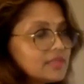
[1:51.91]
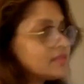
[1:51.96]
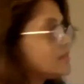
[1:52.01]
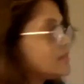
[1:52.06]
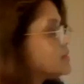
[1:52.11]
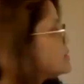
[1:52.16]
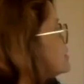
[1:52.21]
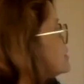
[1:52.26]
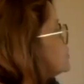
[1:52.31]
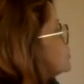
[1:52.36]

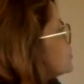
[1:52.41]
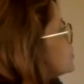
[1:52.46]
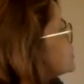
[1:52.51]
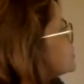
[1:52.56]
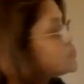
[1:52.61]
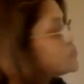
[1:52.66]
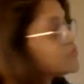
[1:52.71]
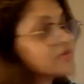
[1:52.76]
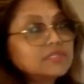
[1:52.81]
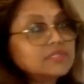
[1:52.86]
the
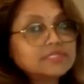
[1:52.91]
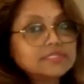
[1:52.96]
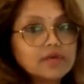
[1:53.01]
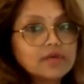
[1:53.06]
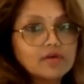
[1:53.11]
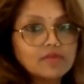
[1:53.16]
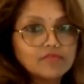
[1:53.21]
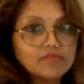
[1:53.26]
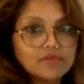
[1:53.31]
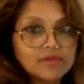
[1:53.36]
geometry
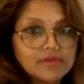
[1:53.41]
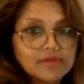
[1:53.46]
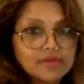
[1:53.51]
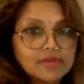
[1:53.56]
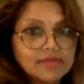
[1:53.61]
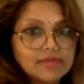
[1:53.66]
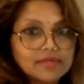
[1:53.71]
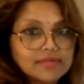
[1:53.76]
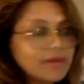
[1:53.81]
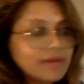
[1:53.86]
itself.
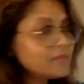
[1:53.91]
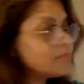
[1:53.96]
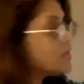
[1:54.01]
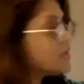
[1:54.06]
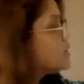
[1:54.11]
Yeah.